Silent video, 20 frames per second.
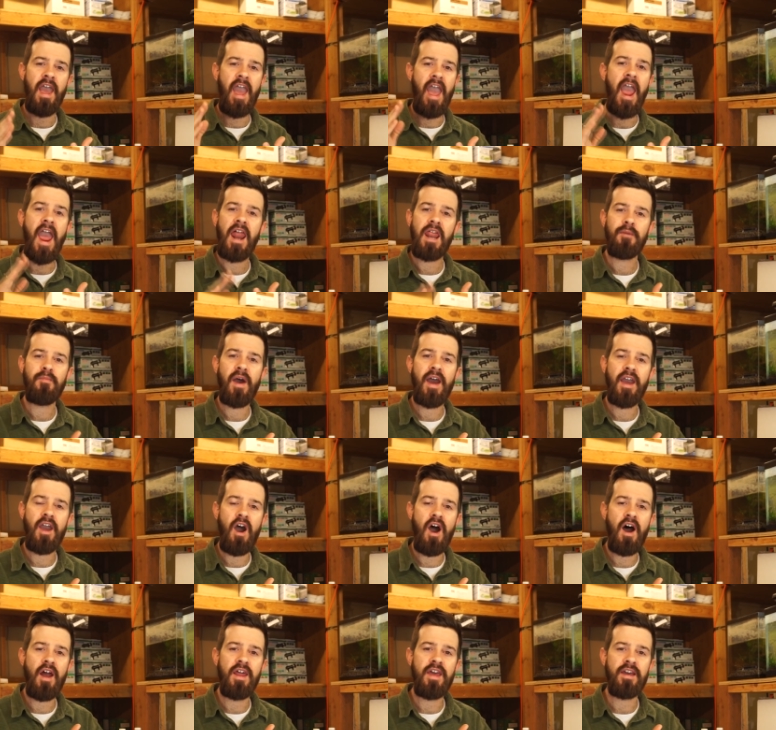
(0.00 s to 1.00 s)

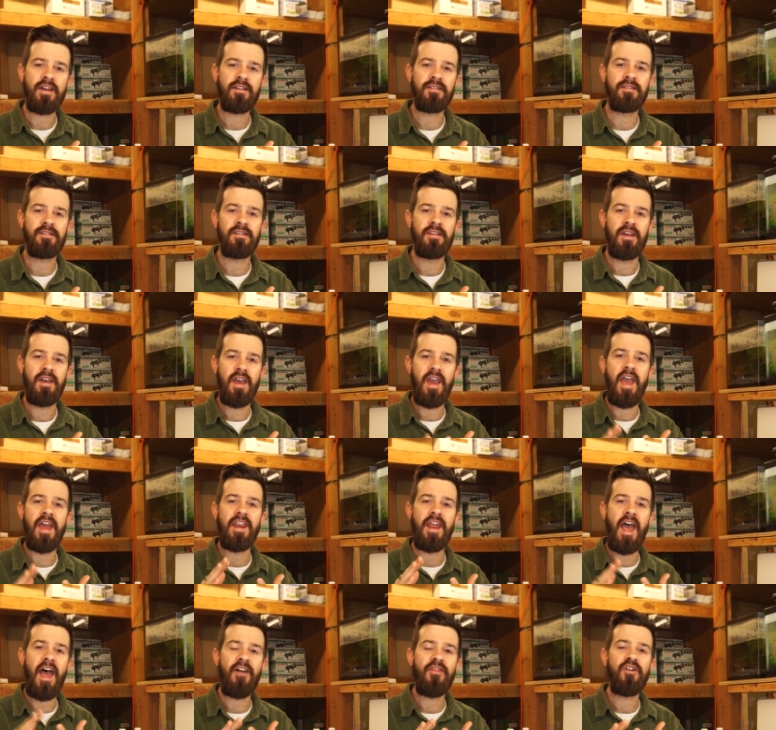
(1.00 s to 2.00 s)
antibiotics,
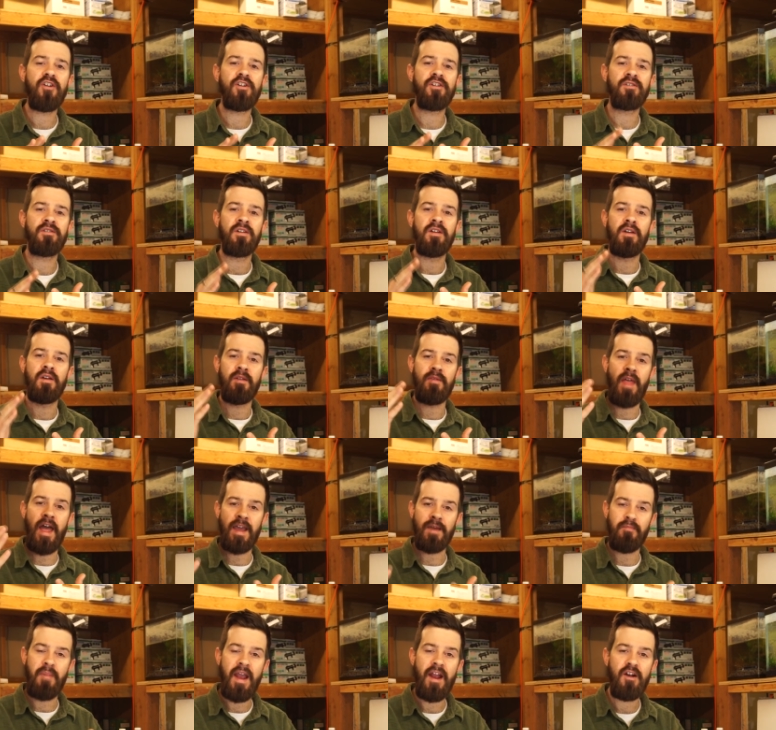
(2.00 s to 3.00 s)
and other
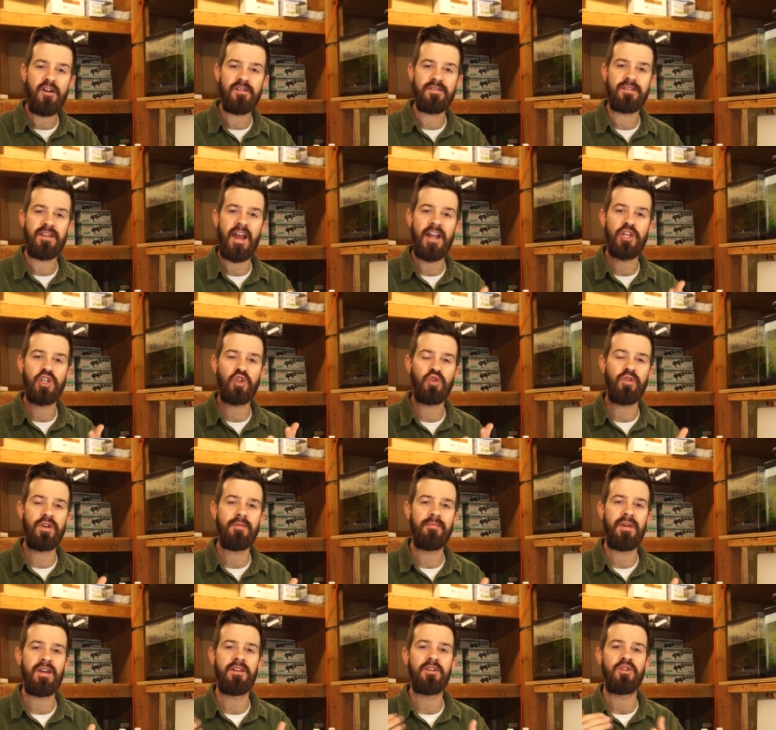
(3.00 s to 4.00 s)
like parasite
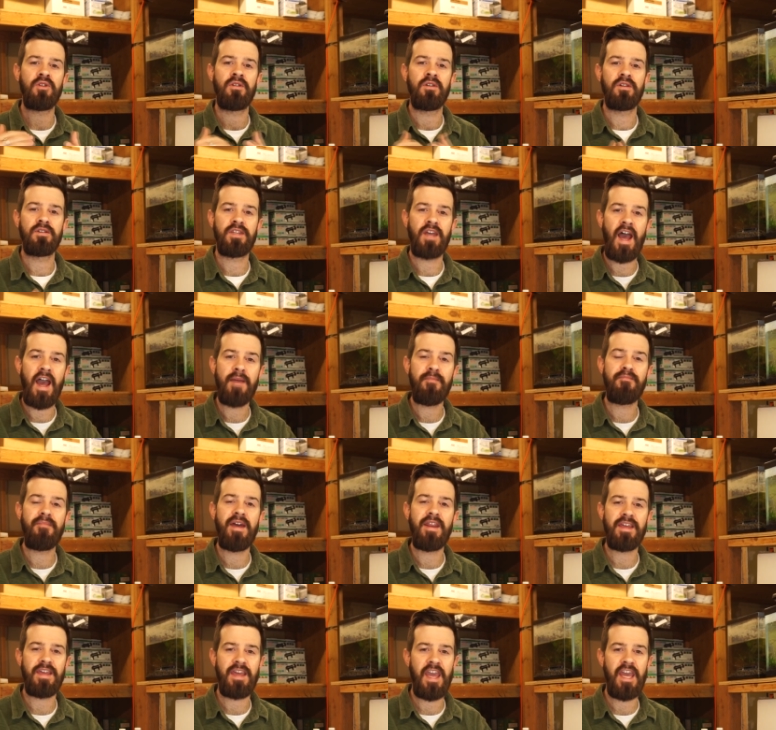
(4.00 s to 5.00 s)
treatment type
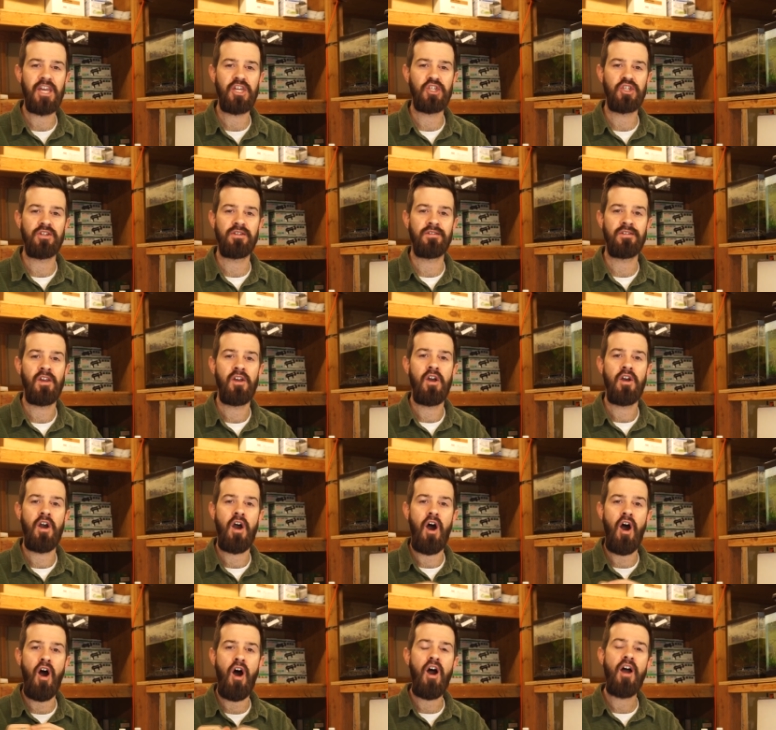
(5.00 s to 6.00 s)
medications
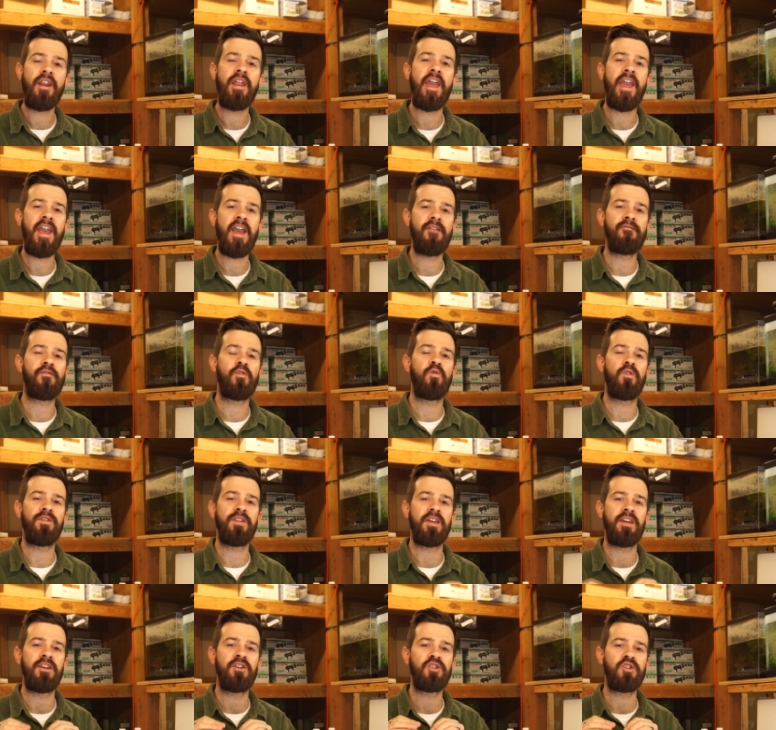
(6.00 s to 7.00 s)
on hand for when
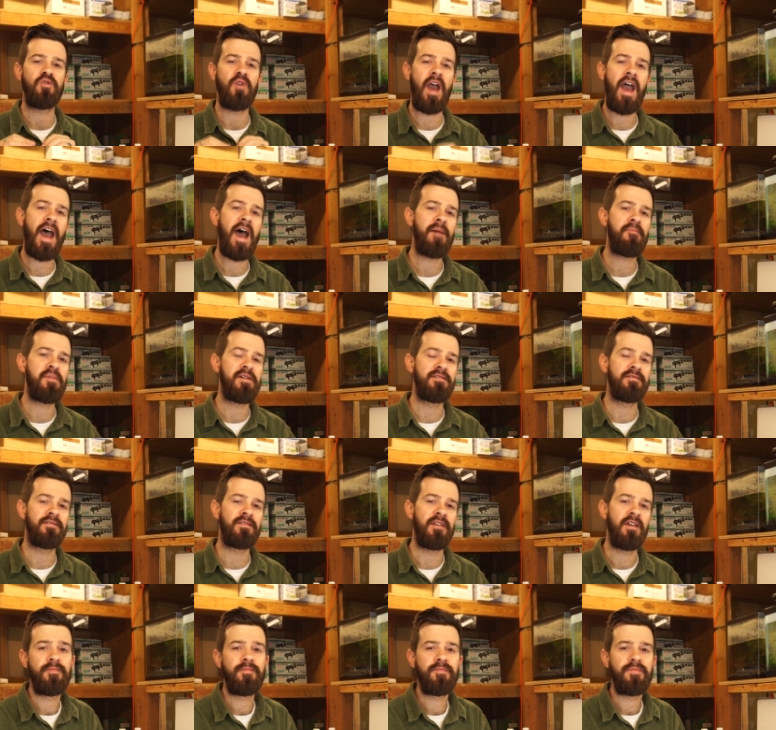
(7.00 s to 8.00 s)
the issue
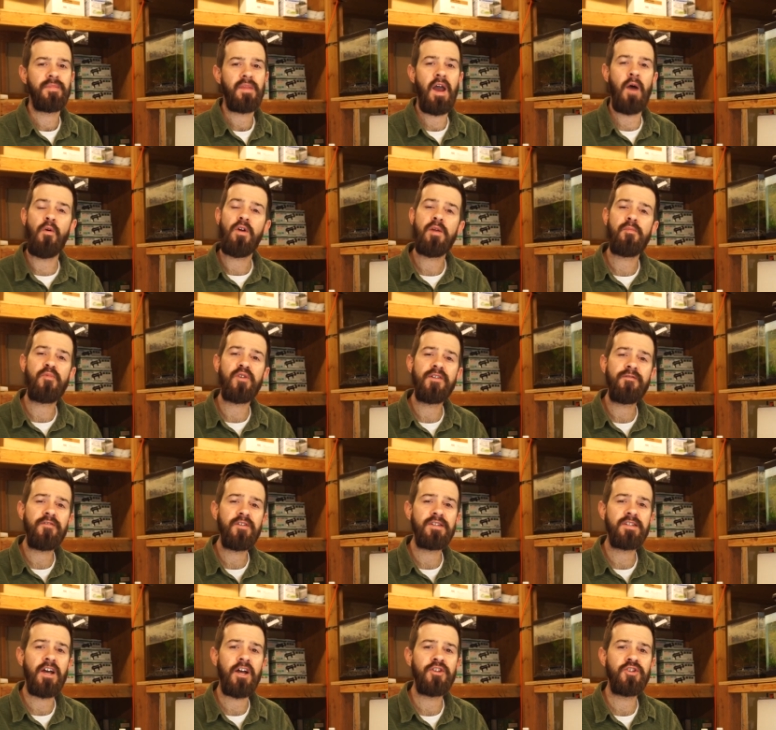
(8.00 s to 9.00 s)
happens. I want to
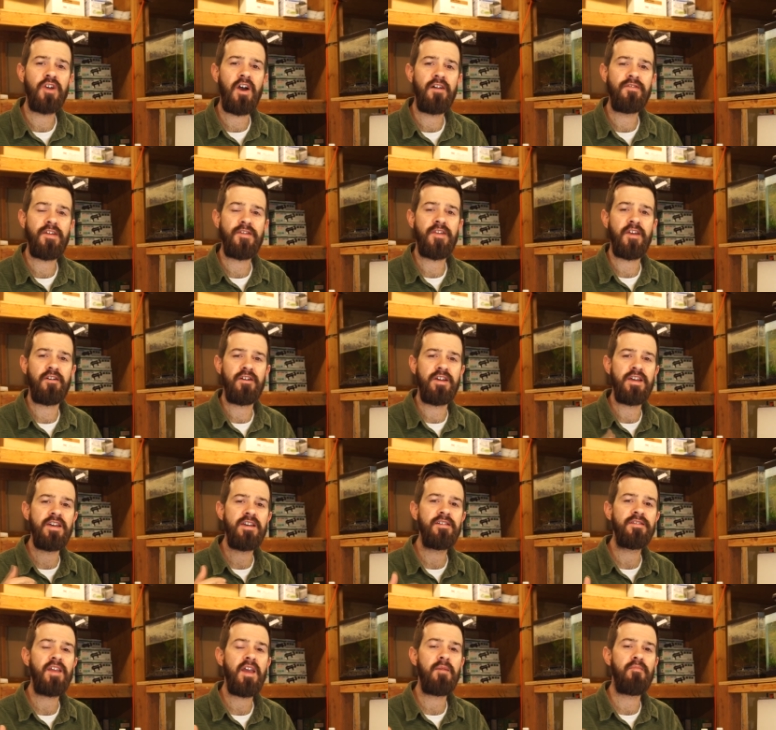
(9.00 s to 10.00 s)
briefly touch on that there
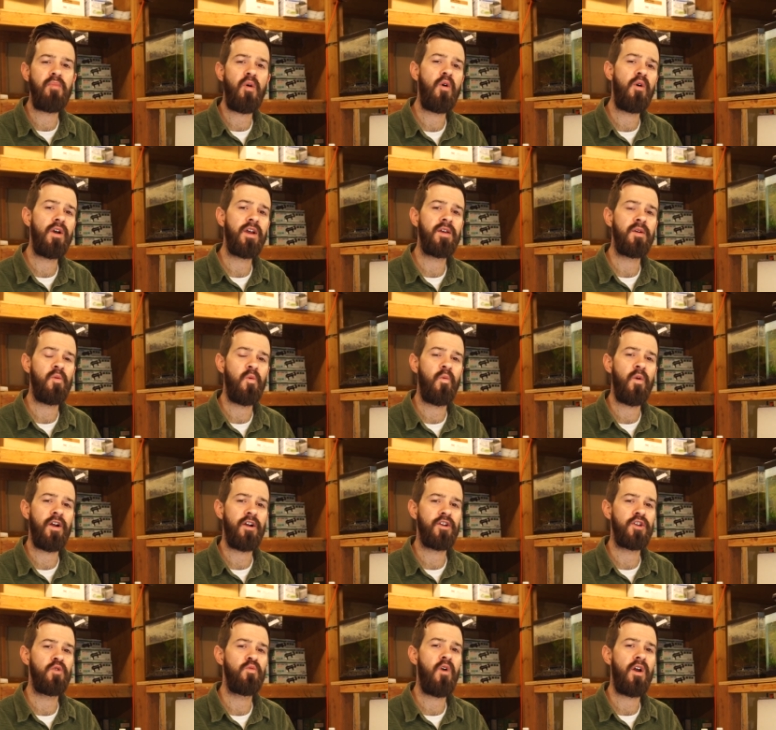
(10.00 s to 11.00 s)
is a point where
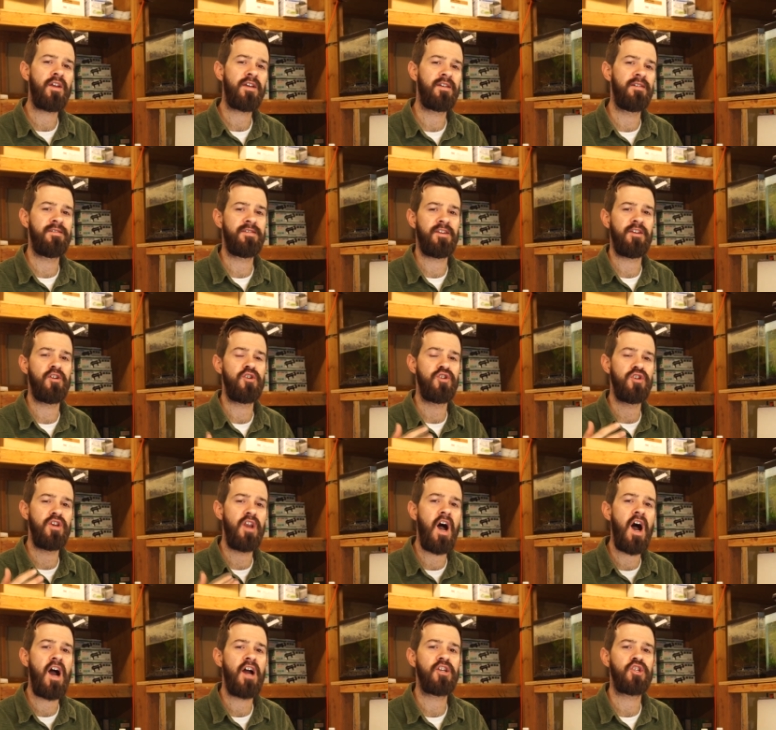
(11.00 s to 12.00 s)
you want to consider
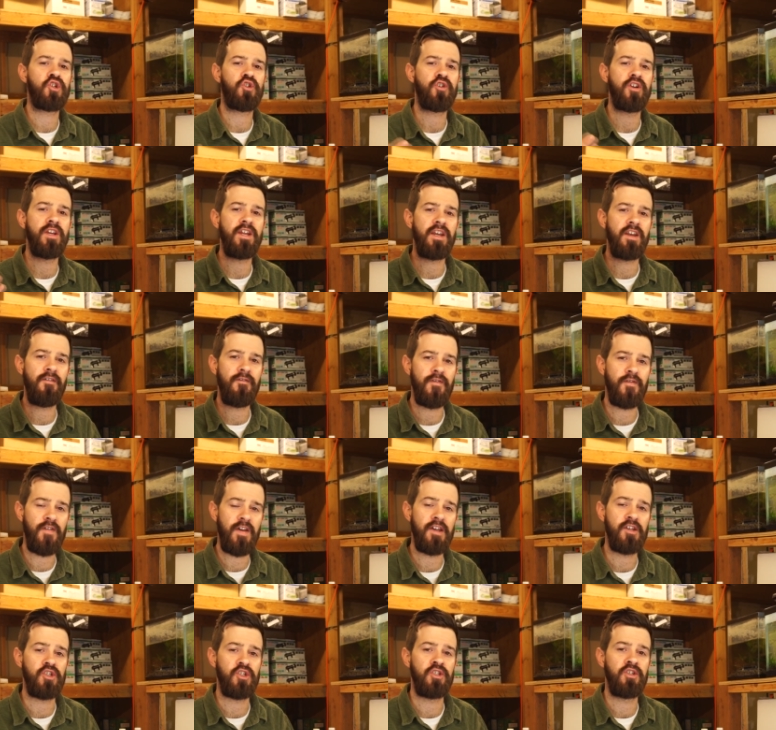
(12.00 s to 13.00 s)
not treating a
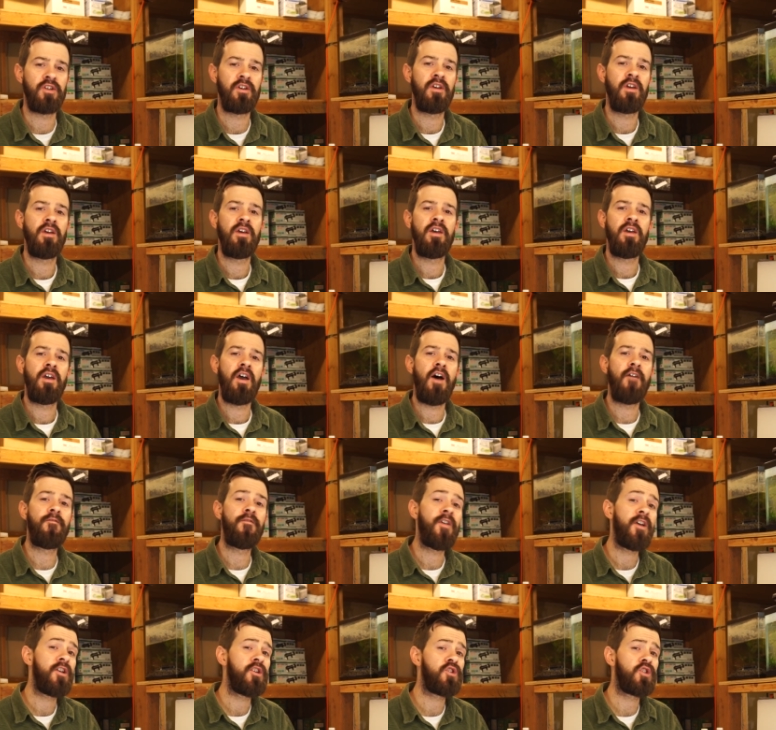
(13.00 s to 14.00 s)
fish. A
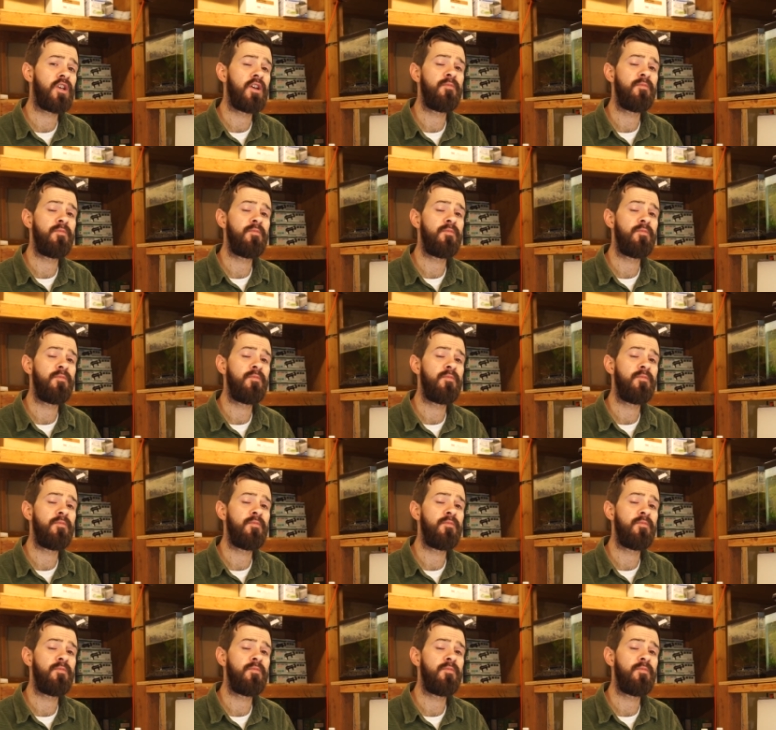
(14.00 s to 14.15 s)
fish